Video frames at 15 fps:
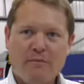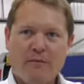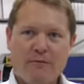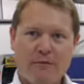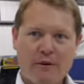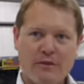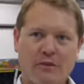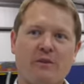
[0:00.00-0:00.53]
If a
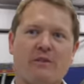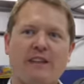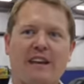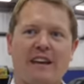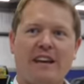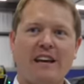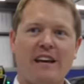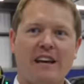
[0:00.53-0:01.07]
photo is
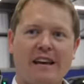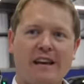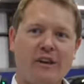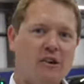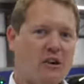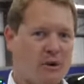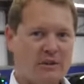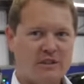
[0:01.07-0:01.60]
taken in here, you
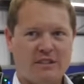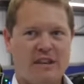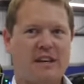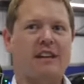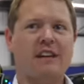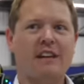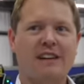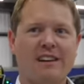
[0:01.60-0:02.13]
know it's
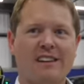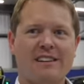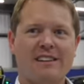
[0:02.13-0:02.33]
taken here.